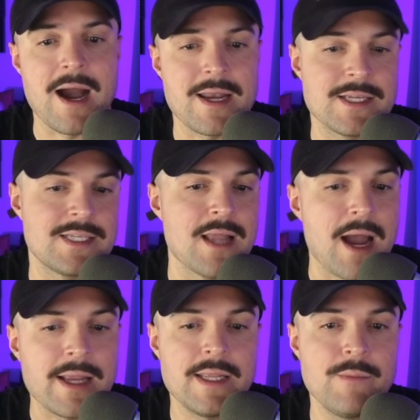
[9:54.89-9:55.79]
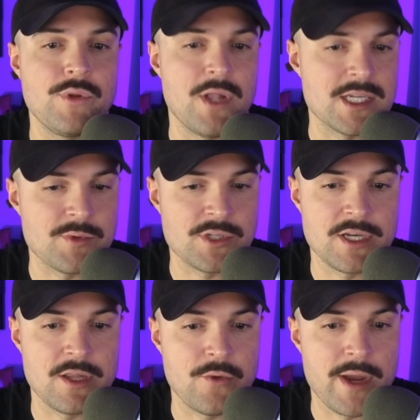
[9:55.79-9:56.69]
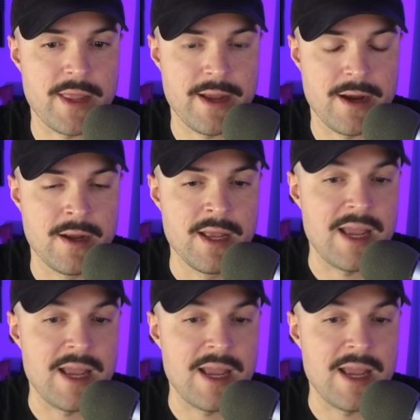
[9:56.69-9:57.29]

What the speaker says: us 90+% of the way there, if